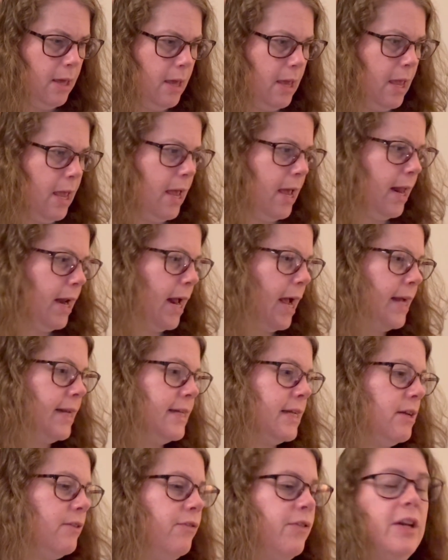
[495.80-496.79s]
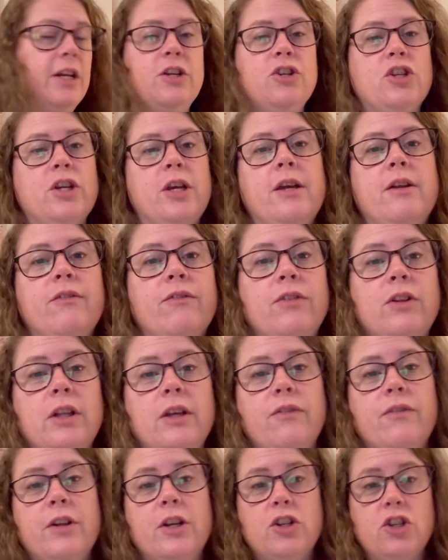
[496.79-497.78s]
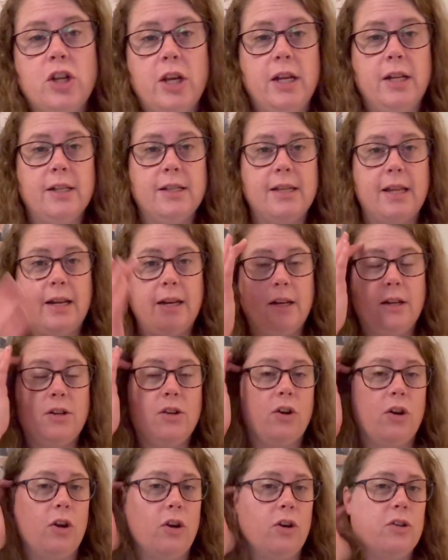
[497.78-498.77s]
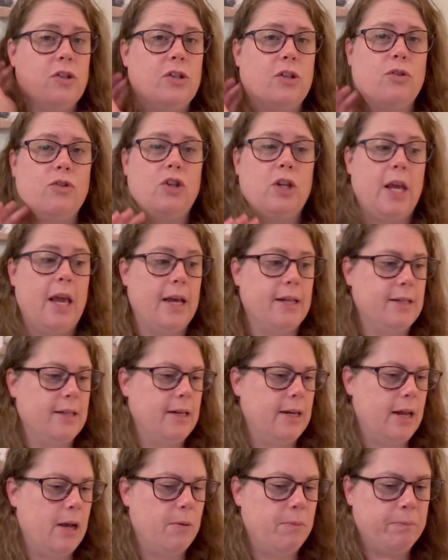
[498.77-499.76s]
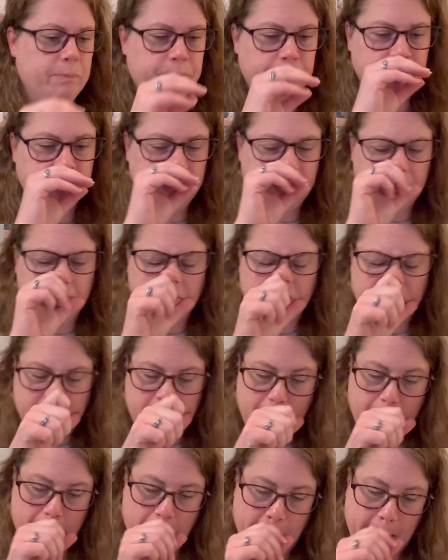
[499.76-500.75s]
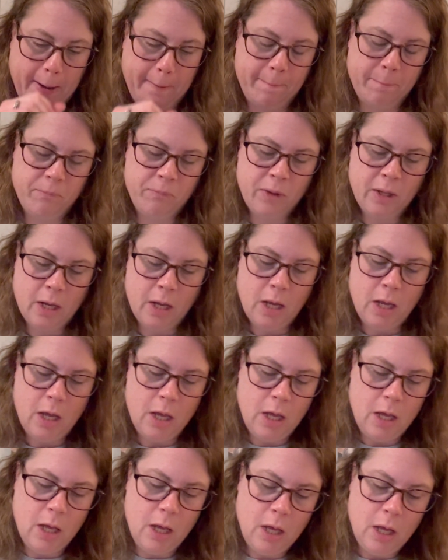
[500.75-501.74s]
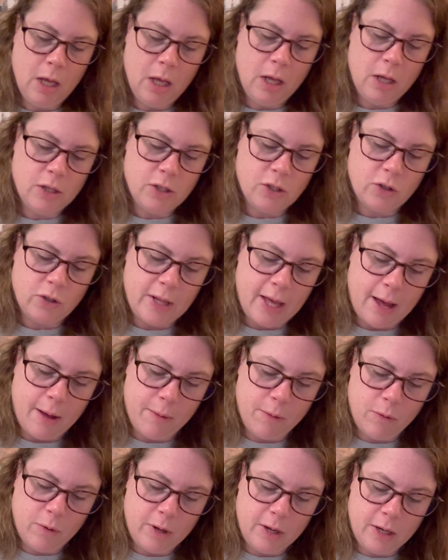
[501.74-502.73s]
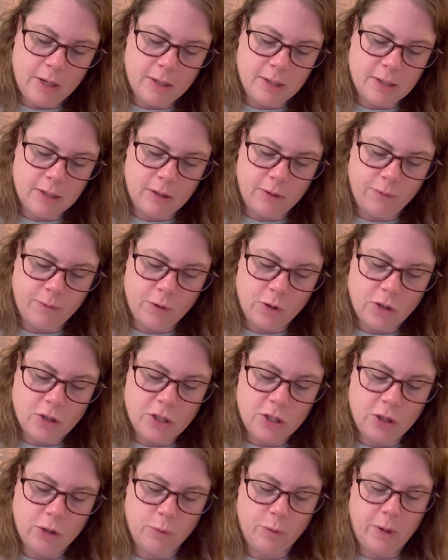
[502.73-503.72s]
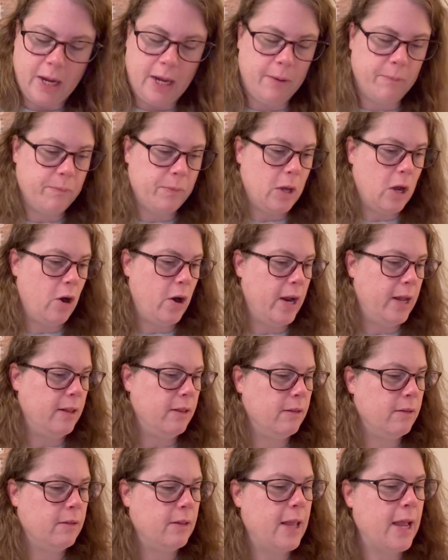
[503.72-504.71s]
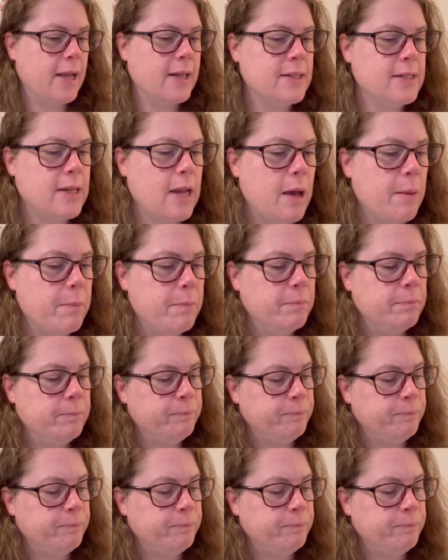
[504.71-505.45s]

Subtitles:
and I did finish it and fully finish it and send it to her, so she has it now. All right, so that is the first 3. All right, next up,